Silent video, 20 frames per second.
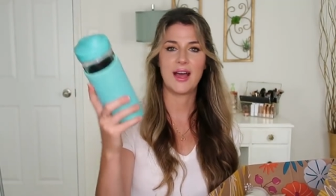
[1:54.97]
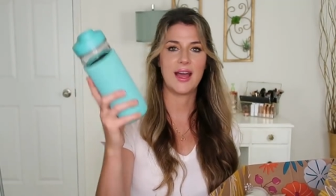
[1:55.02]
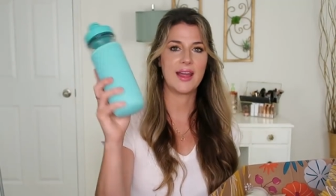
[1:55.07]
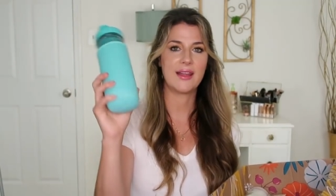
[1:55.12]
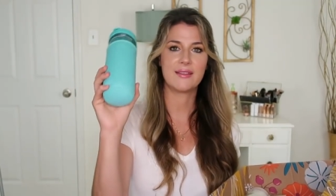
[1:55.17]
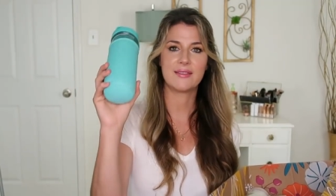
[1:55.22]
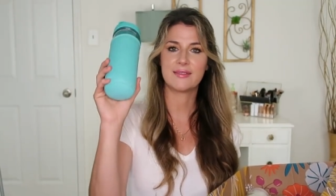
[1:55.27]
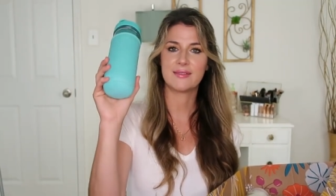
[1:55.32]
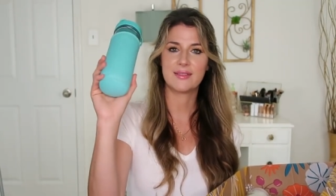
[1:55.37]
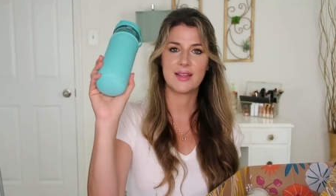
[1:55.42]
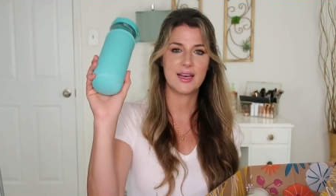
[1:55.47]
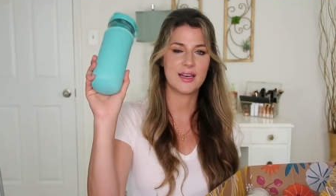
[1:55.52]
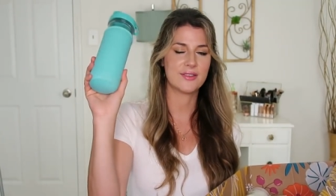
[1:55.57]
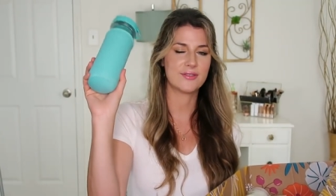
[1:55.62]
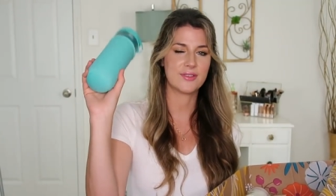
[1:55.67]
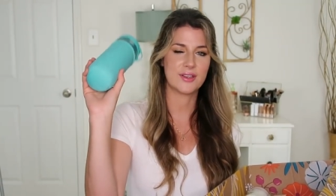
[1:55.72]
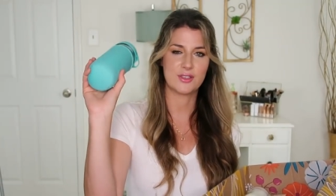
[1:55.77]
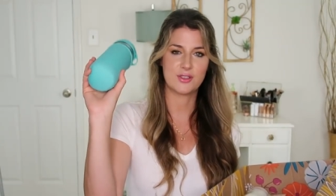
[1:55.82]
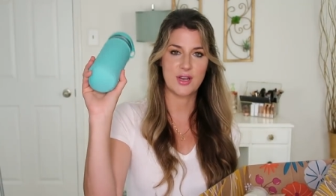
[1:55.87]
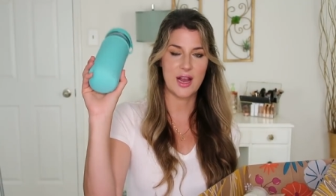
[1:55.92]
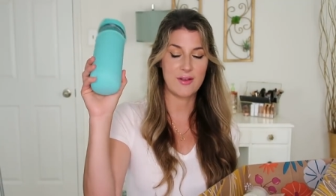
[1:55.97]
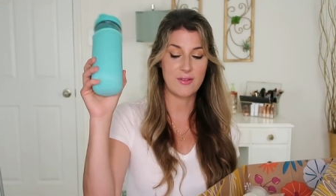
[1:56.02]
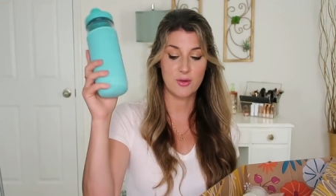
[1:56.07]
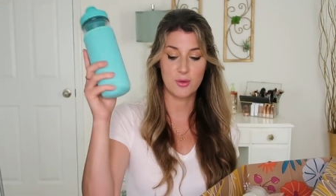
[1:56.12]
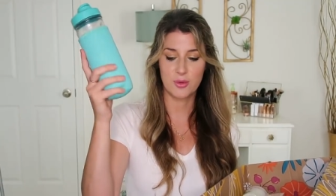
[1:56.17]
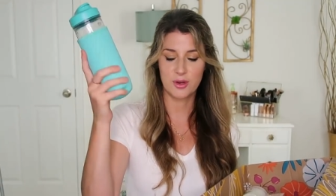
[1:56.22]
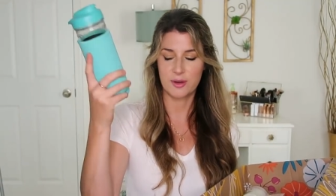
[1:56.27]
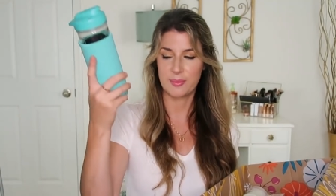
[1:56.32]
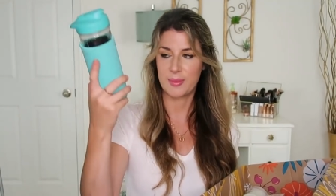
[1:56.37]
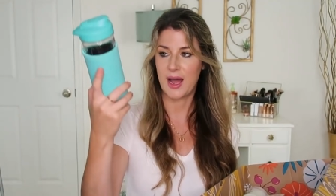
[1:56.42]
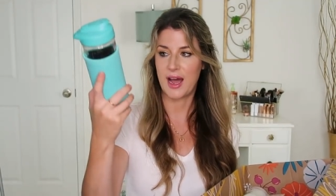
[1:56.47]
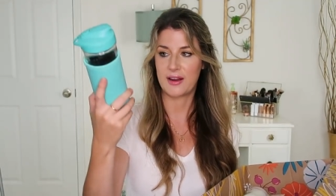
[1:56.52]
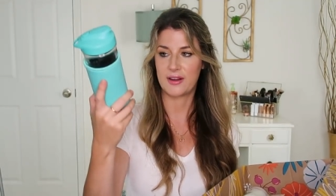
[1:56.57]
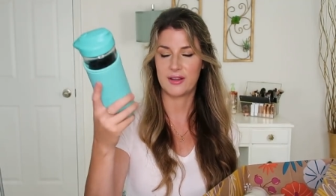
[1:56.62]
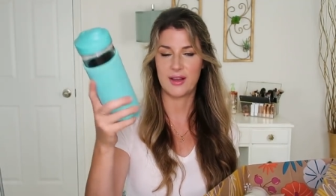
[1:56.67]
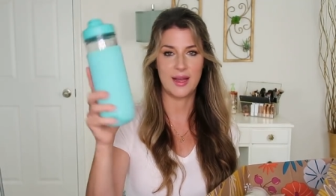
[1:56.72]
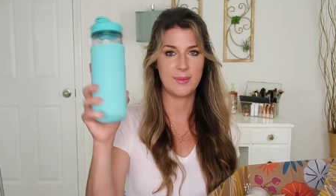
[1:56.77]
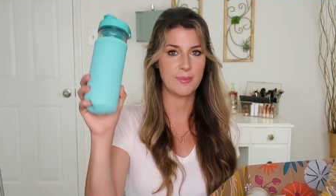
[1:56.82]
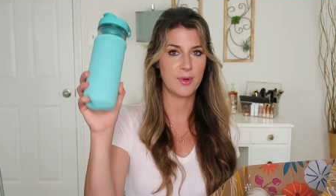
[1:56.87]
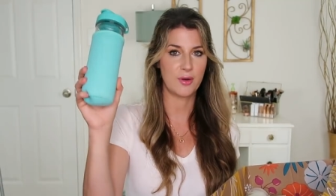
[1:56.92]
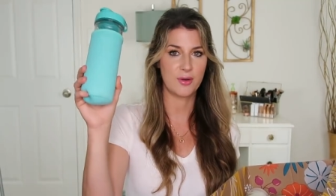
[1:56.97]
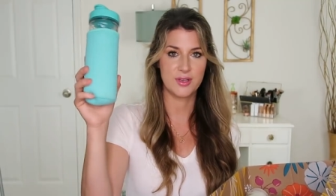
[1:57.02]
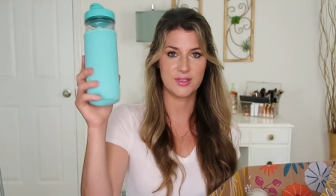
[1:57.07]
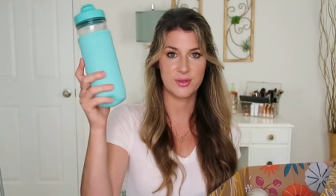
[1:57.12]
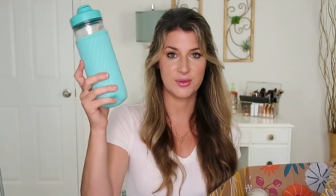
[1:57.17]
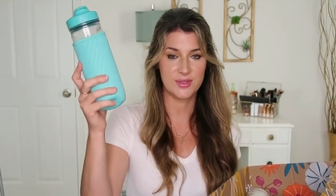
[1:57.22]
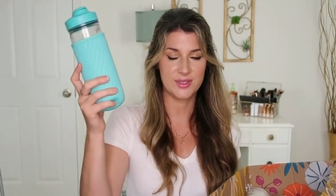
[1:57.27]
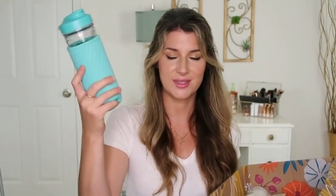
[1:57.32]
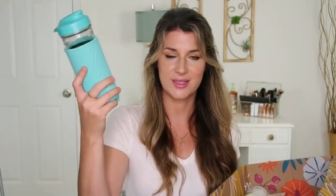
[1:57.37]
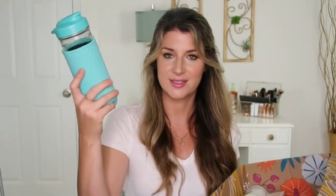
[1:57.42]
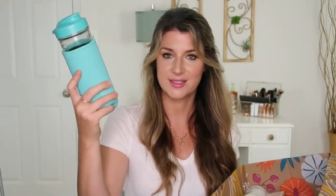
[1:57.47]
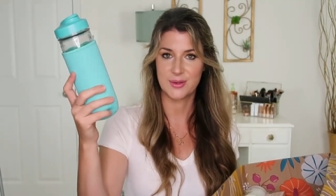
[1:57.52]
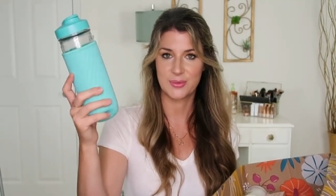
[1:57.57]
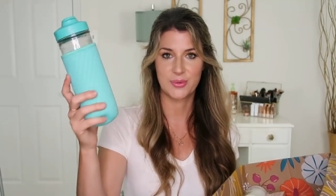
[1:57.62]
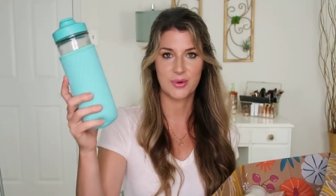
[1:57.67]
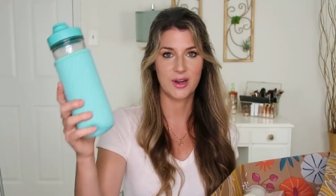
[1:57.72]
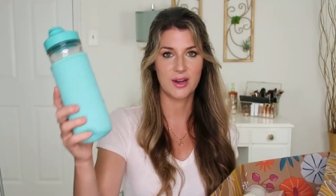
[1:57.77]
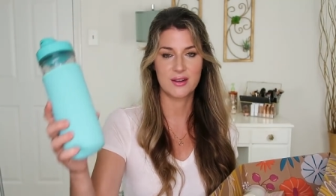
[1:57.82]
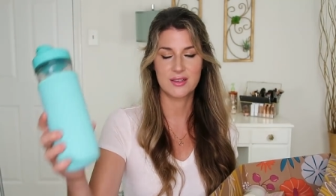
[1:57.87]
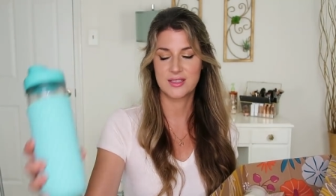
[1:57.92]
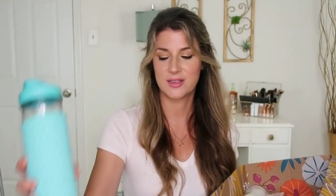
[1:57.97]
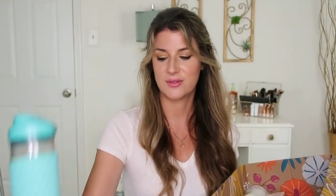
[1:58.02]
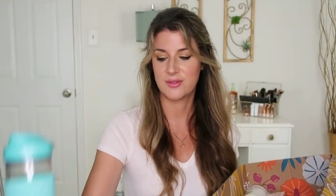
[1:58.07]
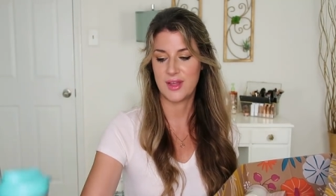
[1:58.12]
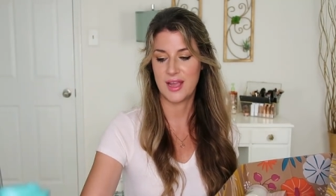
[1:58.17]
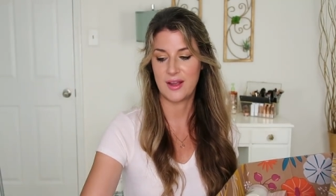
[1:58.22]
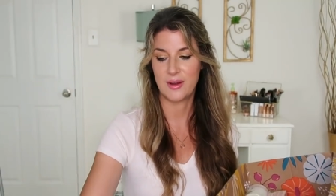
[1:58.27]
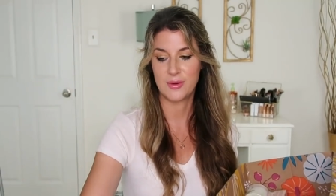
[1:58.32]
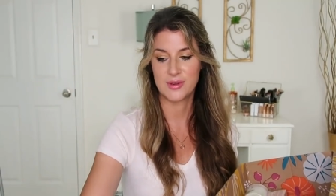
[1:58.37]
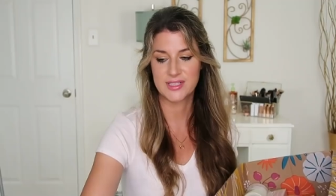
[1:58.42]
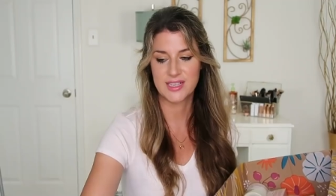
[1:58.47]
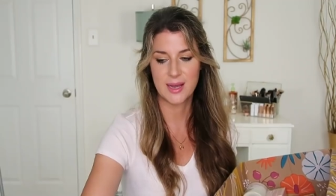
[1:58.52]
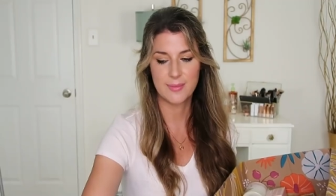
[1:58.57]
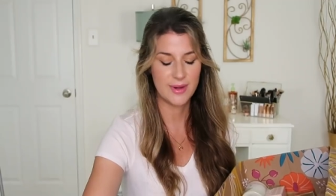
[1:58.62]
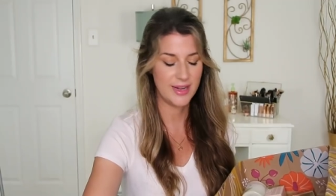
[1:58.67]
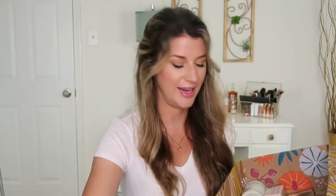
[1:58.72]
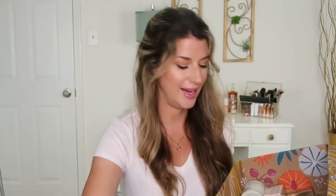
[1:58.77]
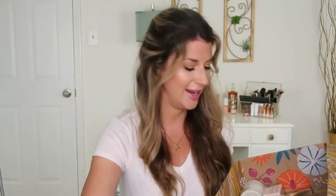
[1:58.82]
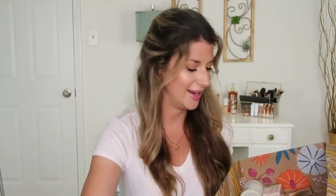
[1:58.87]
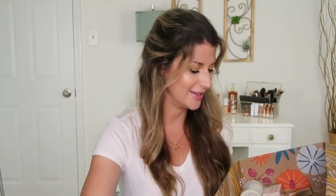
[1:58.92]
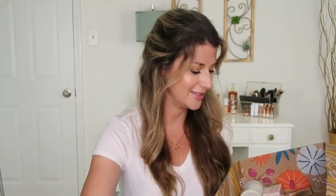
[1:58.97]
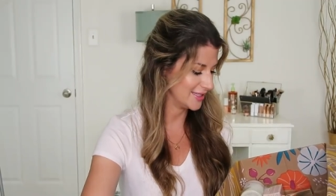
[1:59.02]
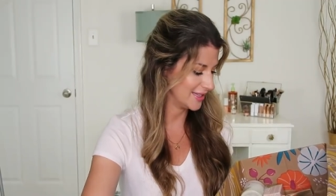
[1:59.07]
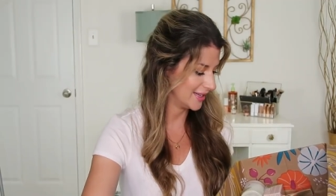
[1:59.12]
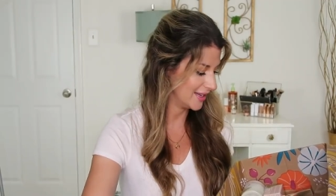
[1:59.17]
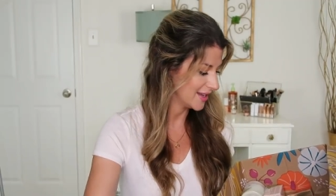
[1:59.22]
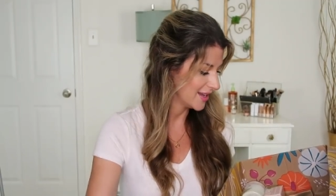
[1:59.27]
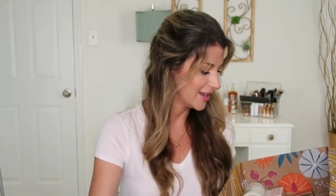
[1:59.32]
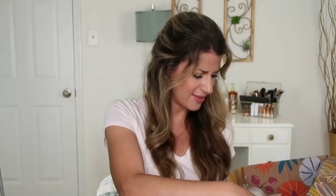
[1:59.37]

I love a travel water bottle. I'm always using these at work, so they always come in handy.